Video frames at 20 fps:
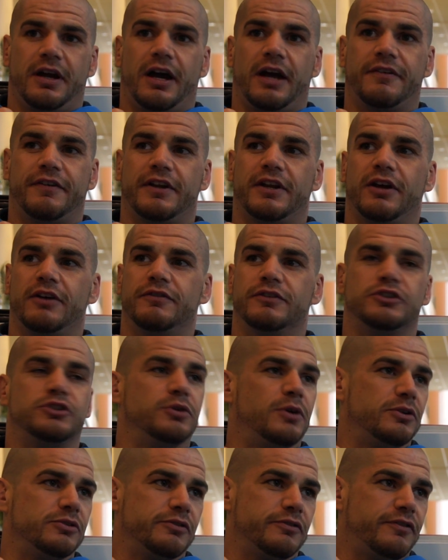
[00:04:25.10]
I've had over
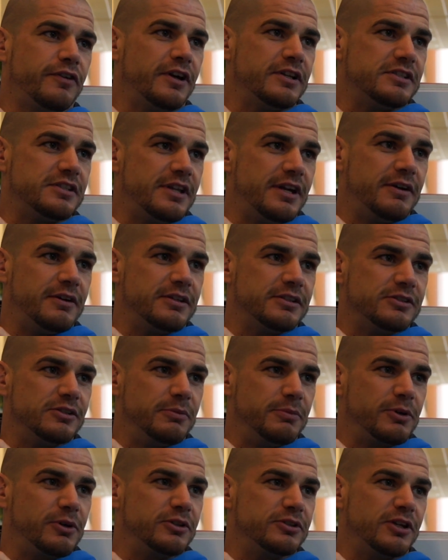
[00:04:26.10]
200 fights now. It's not
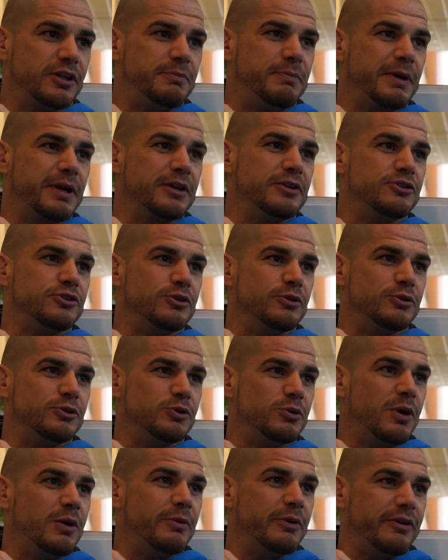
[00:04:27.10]
because I pick and choose
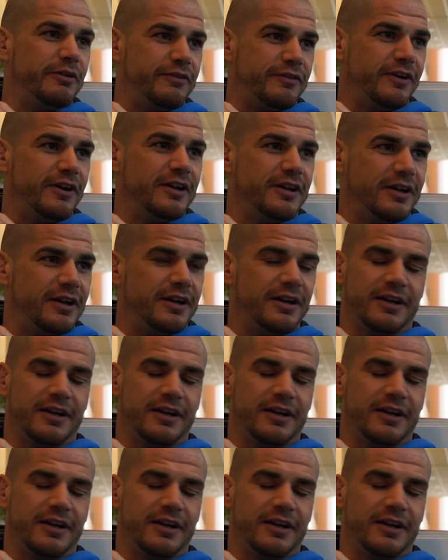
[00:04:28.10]
who I want to fight.